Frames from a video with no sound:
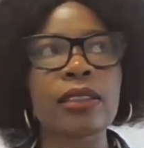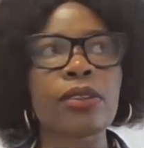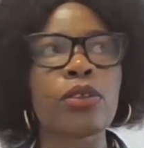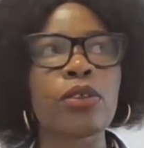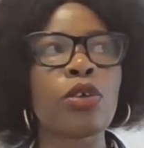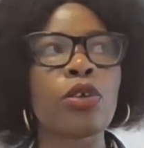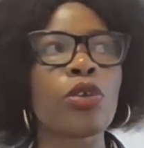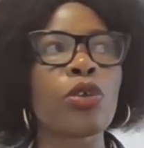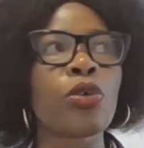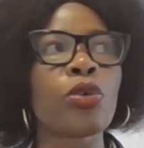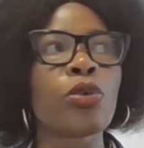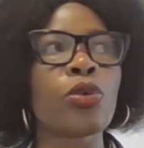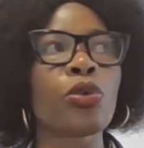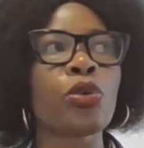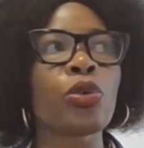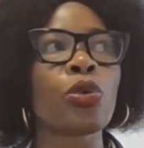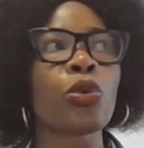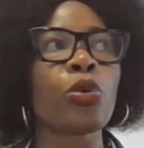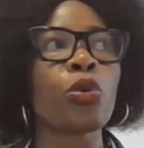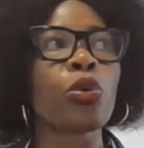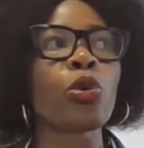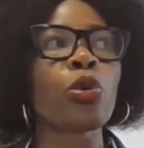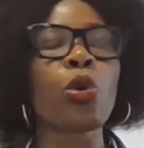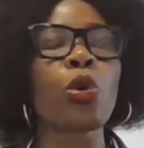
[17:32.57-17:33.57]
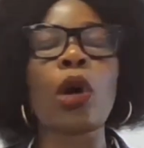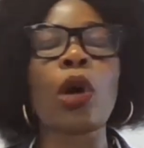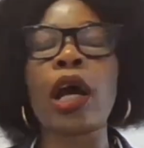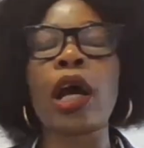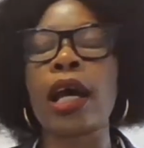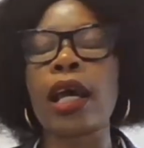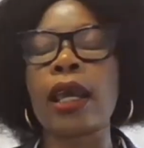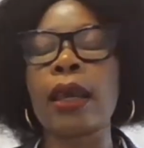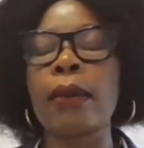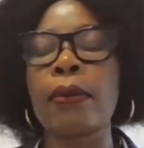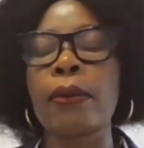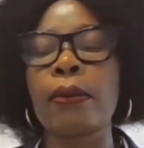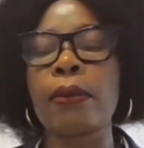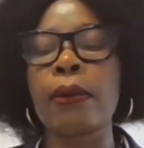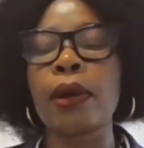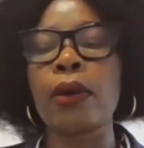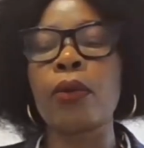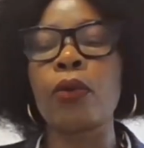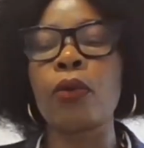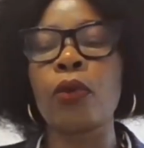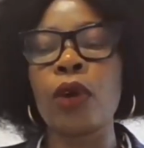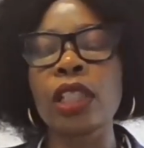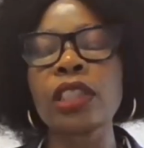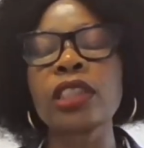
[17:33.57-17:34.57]
You are,
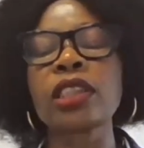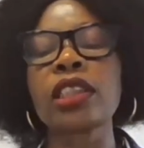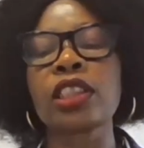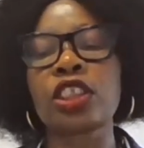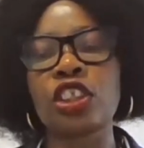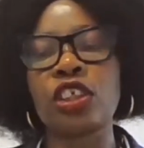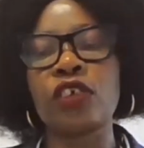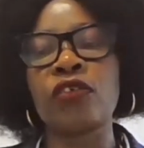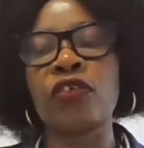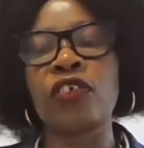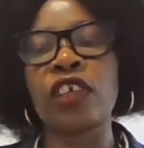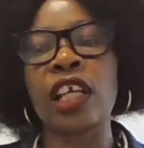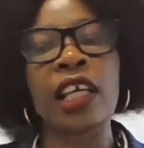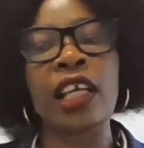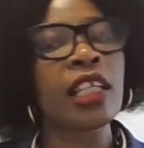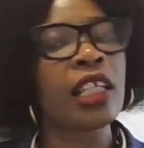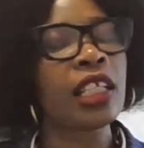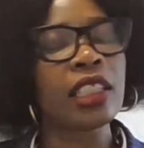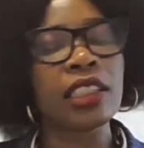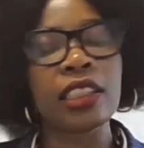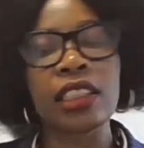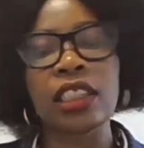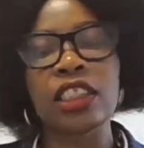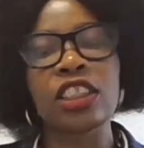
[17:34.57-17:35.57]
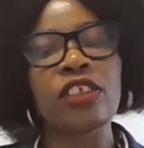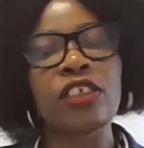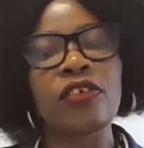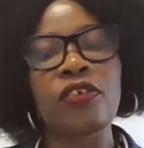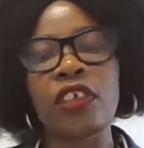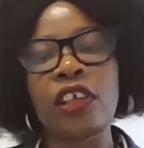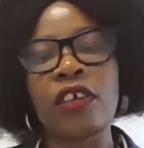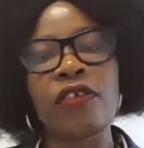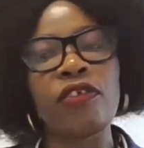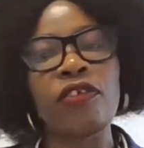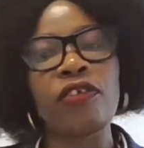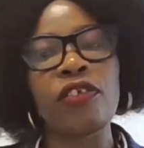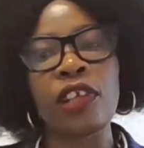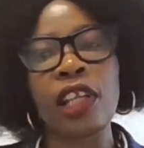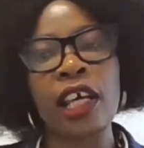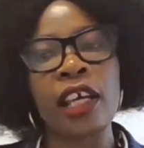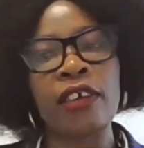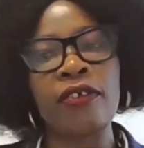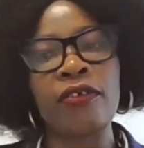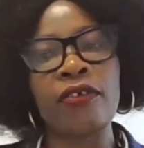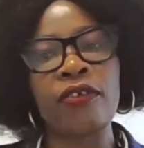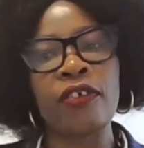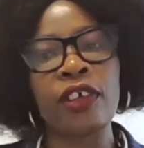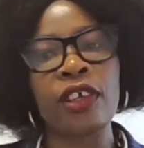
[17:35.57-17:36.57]
once a Chevener, is a Chevener for
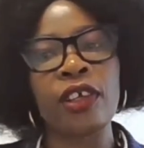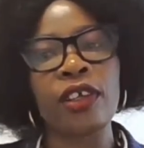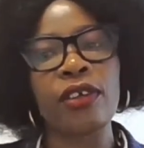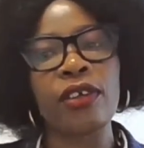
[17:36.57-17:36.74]
life,